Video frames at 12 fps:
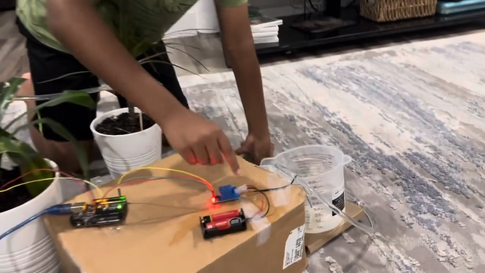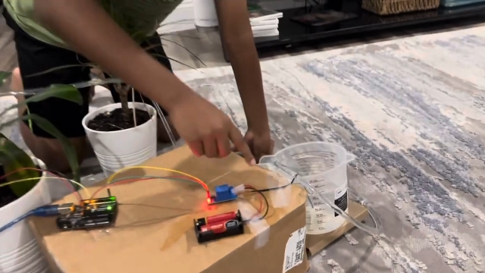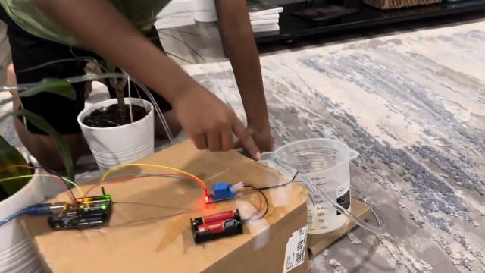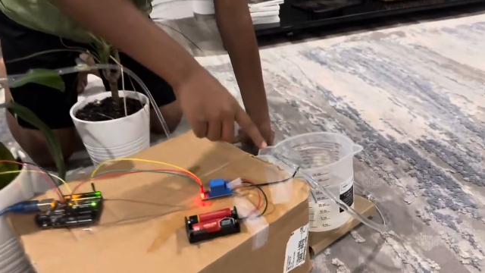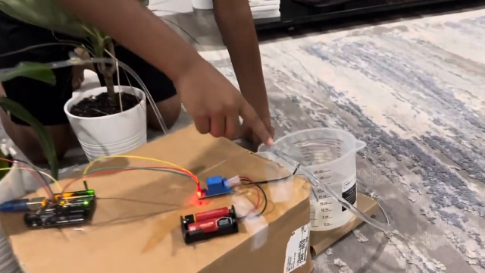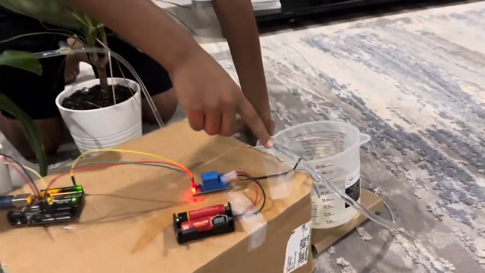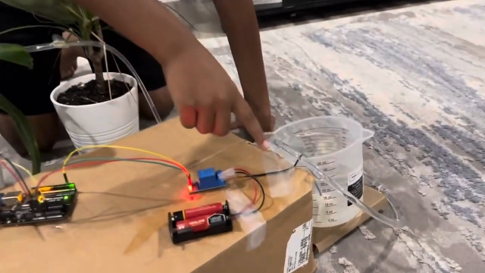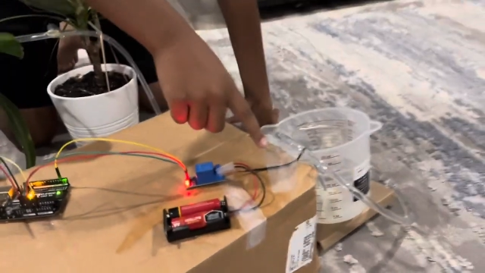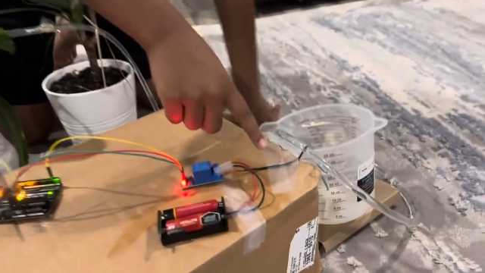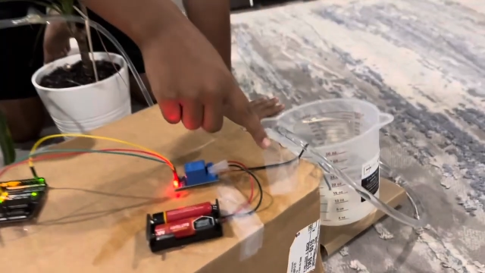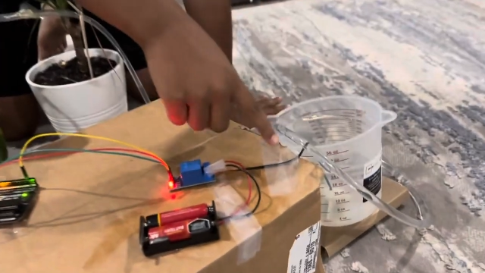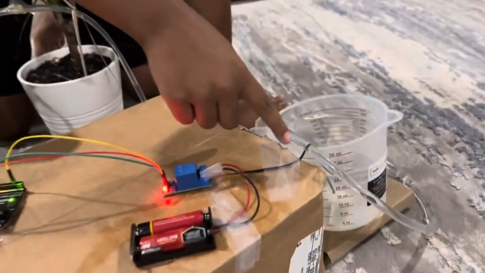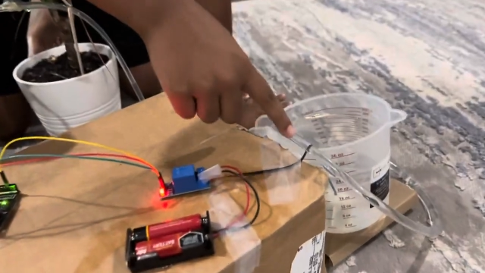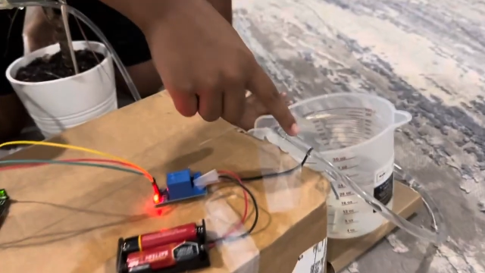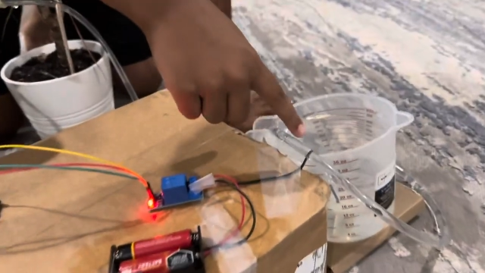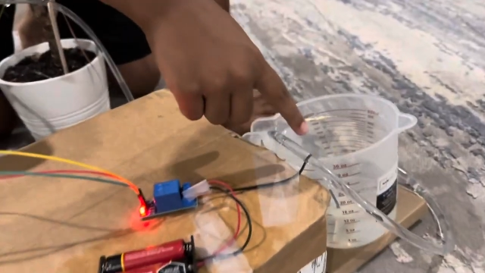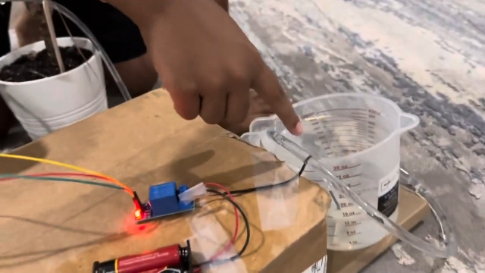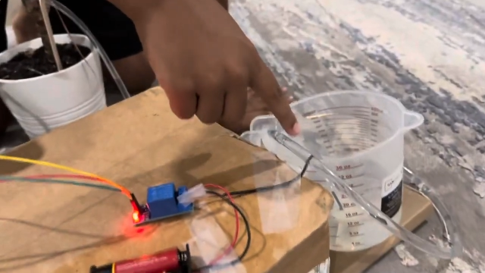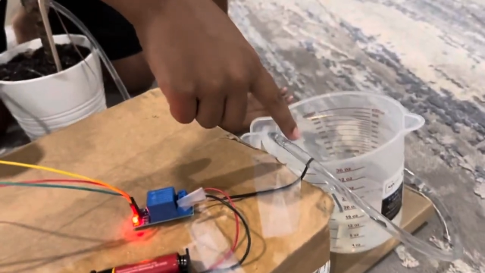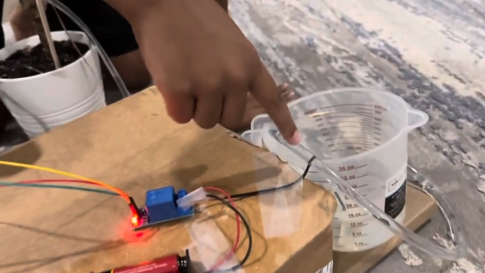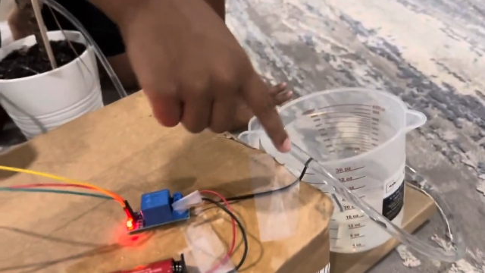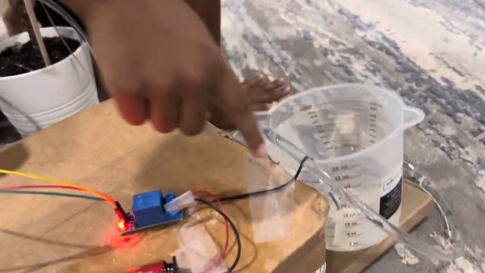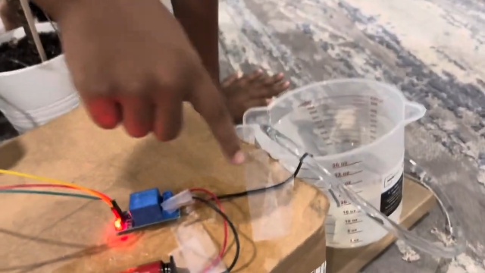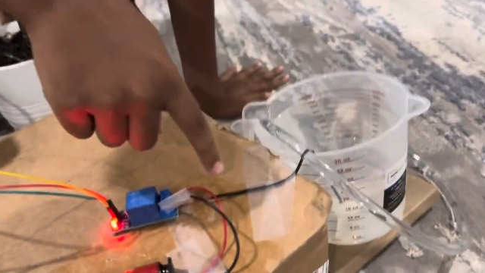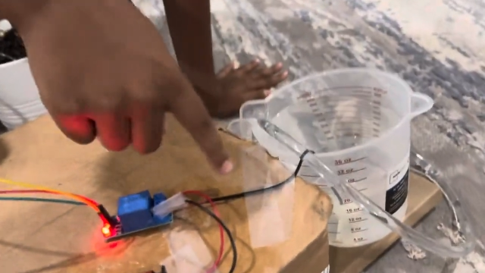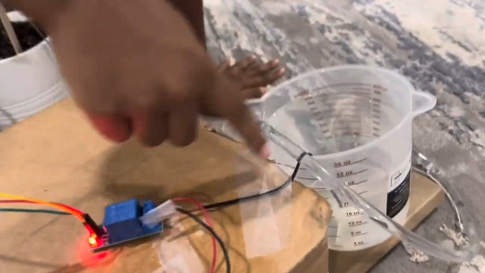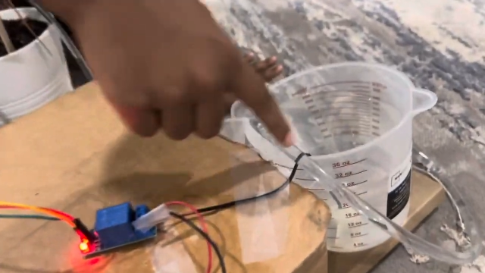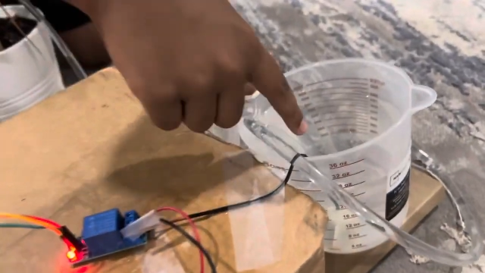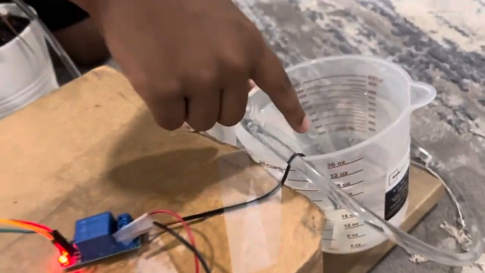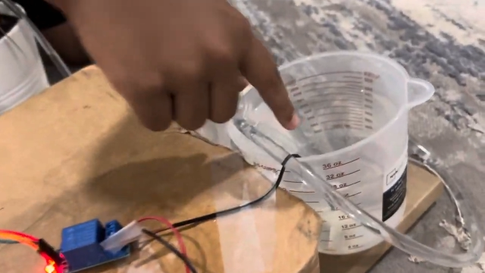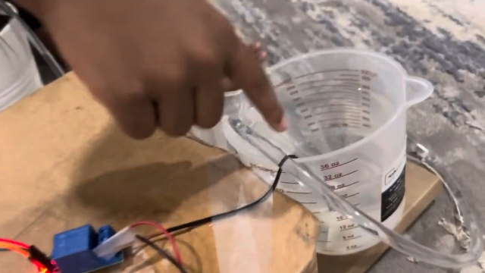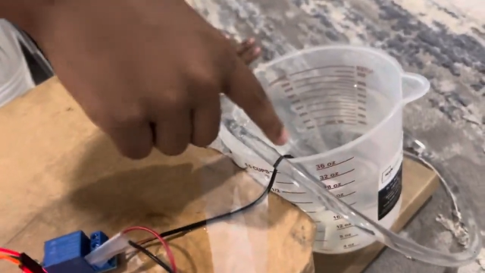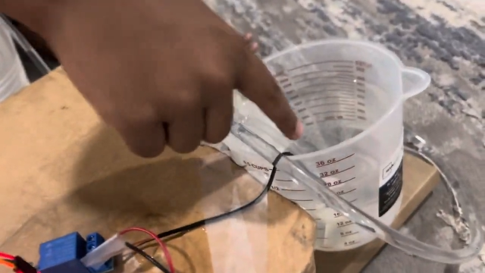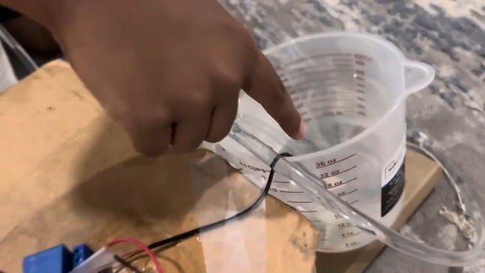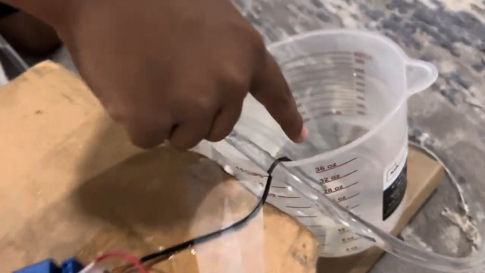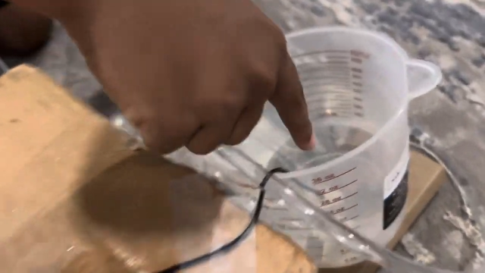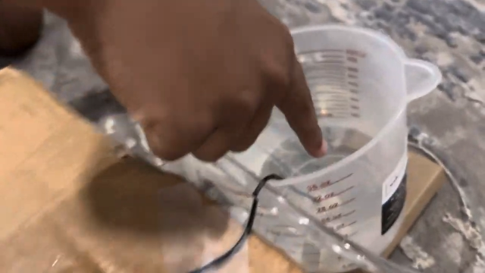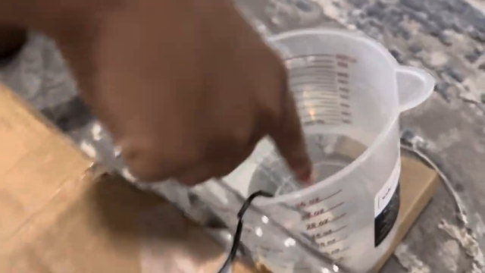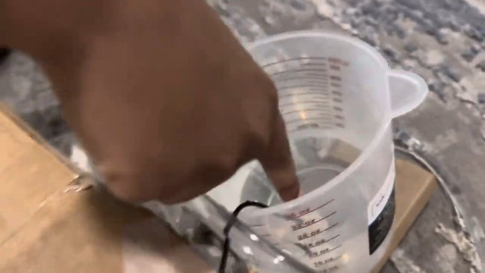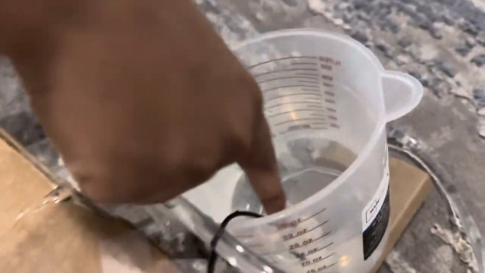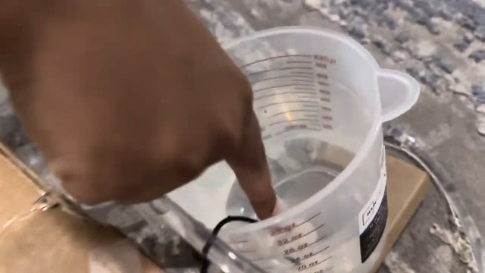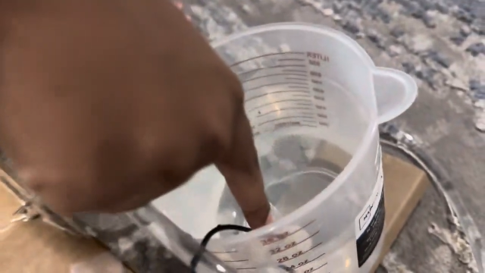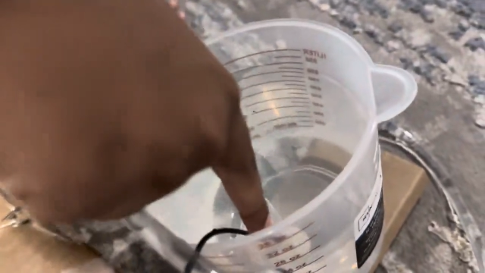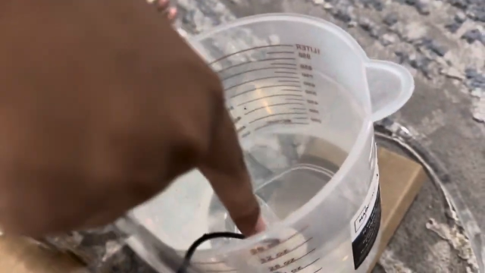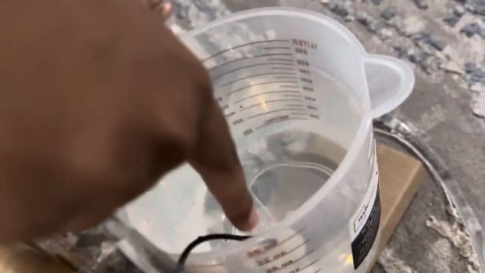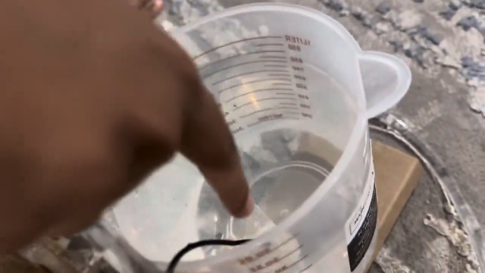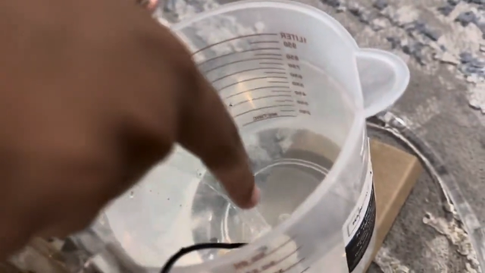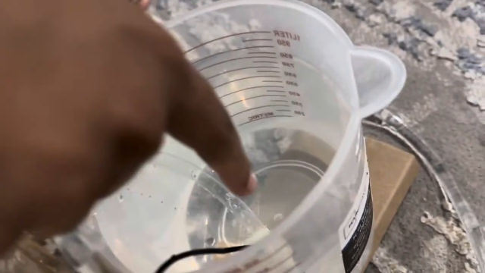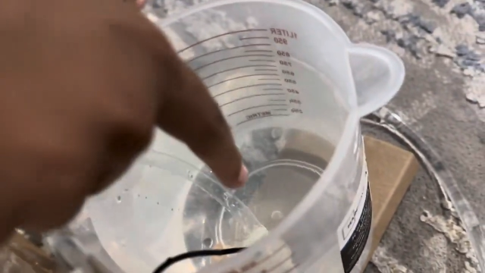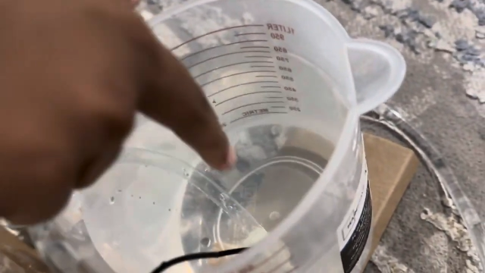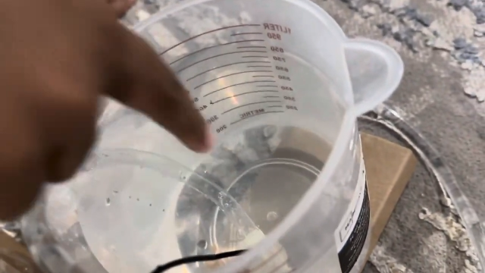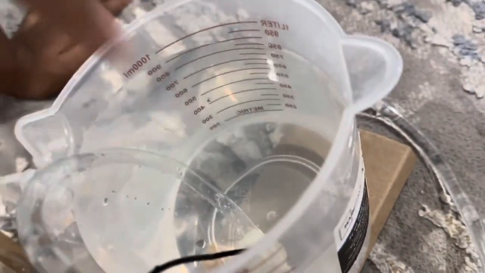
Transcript: (no speaker visible)